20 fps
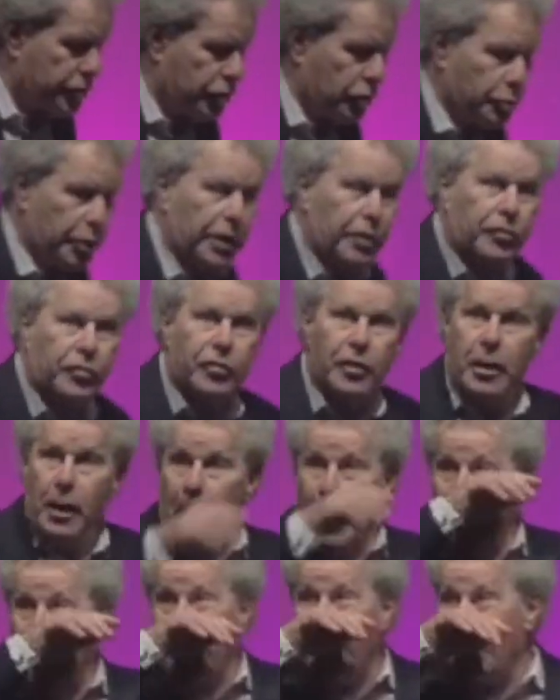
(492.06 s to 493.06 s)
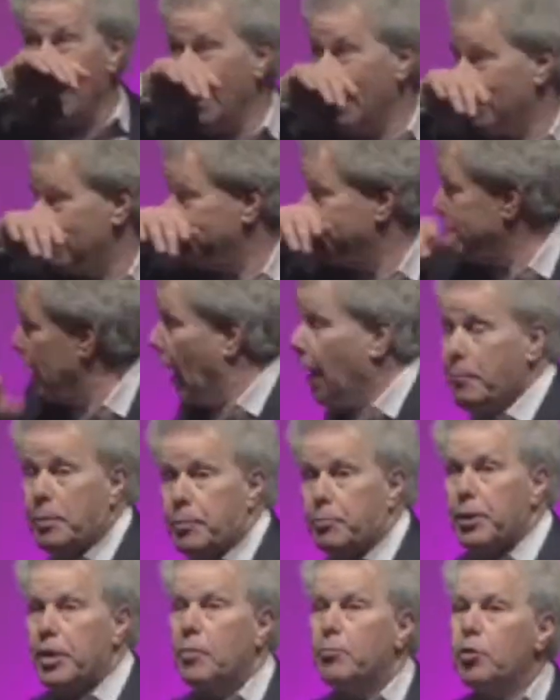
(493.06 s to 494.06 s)
2 weeks? I'm gonna
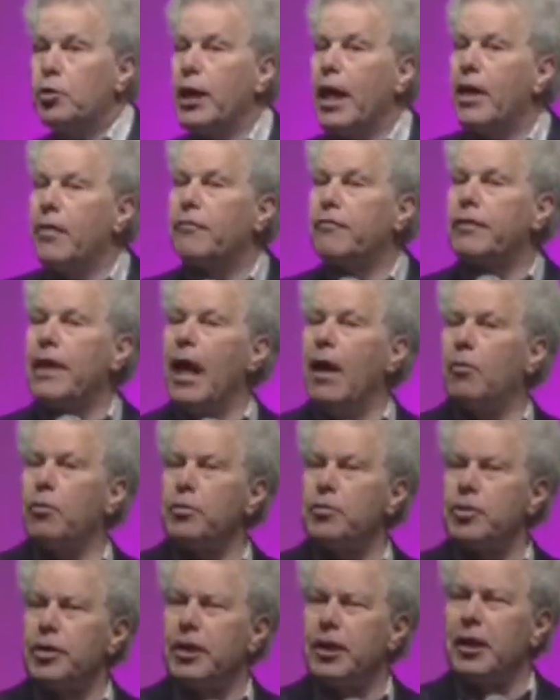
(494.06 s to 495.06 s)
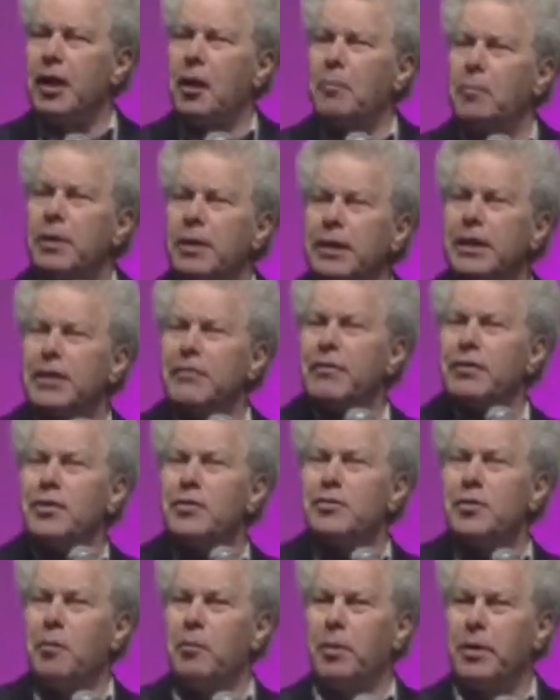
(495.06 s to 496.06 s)
bring a bouquet of flowers in and I'm gonna give it to
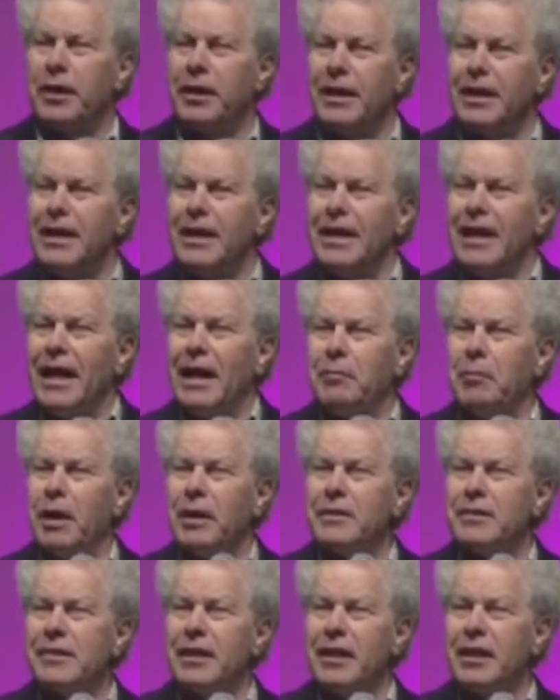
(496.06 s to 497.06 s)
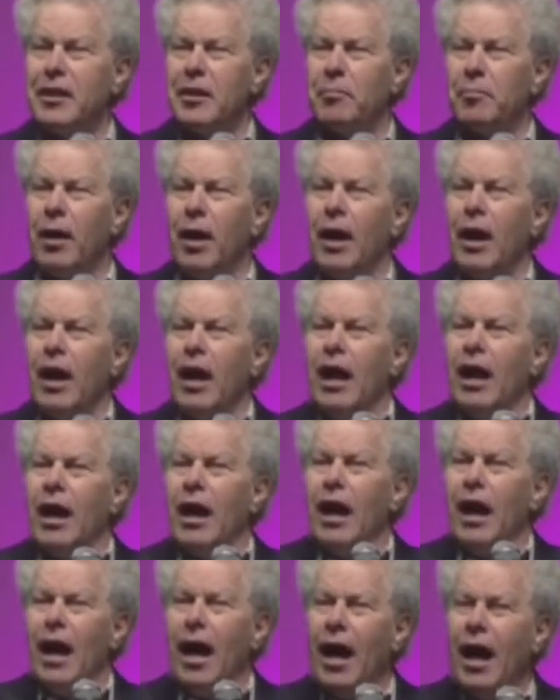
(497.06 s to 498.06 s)
somebody. I'm gonna say to them,
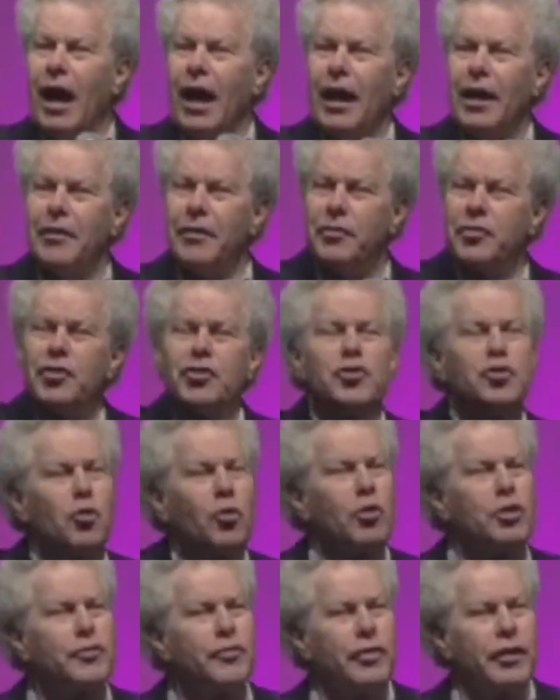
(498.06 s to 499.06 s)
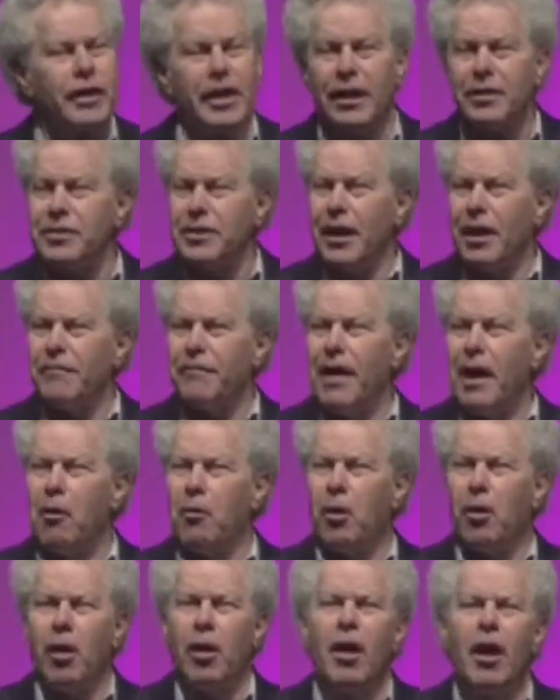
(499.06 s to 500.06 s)
hi, this is yours for the next half
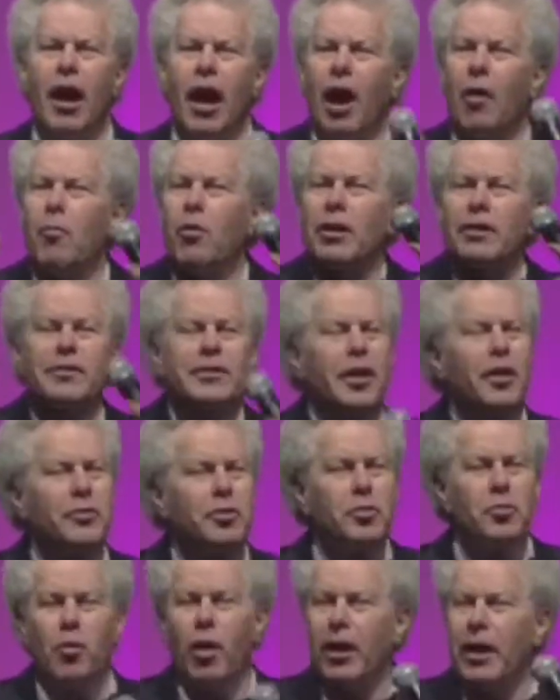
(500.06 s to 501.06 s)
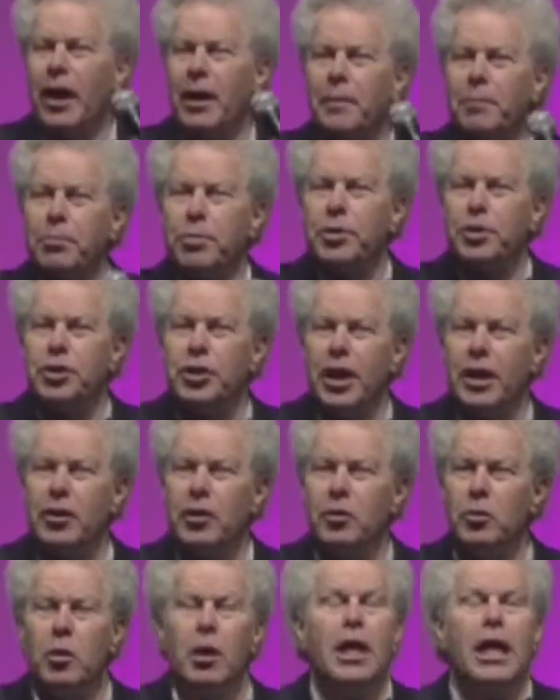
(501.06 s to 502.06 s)
hour. I wanna tell you why I appreciate
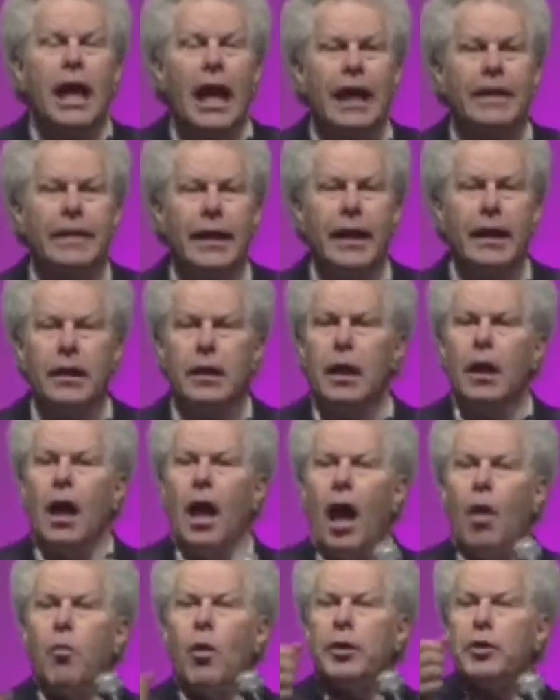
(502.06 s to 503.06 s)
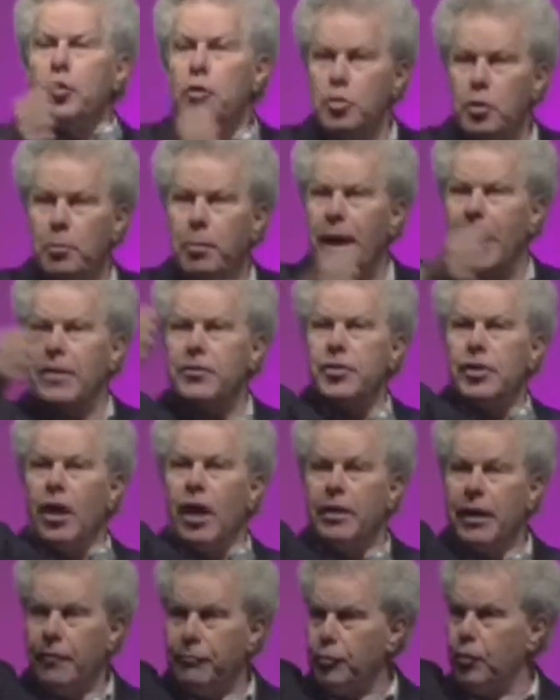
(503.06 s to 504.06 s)
you. And then I want you to pass it
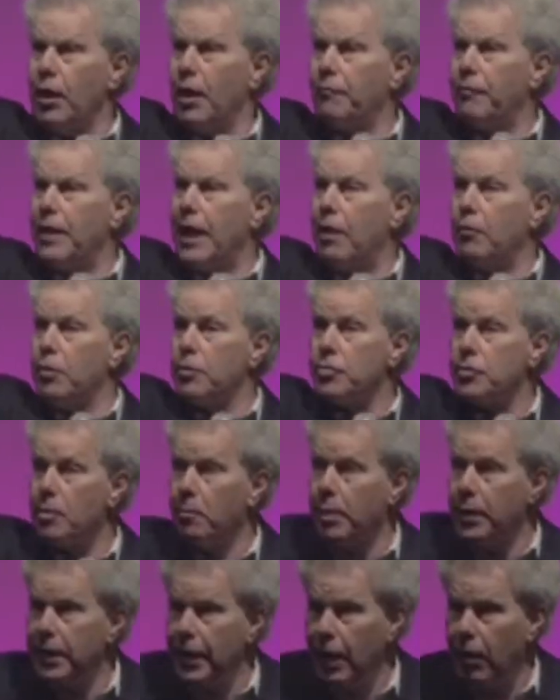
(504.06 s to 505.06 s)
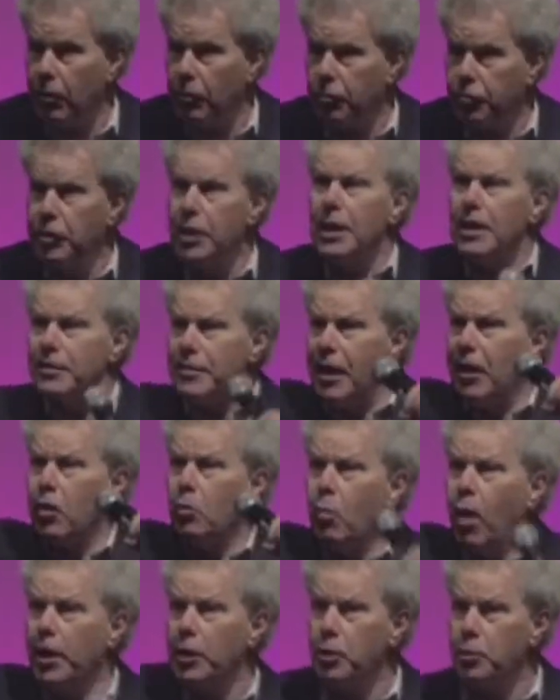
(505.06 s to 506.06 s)
on after half an hour to somebody else. Tell them
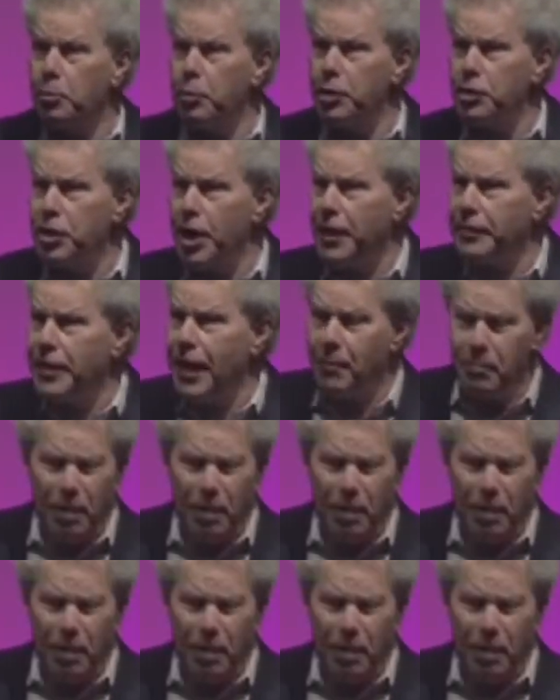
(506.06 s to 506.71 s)
why you appreciate them.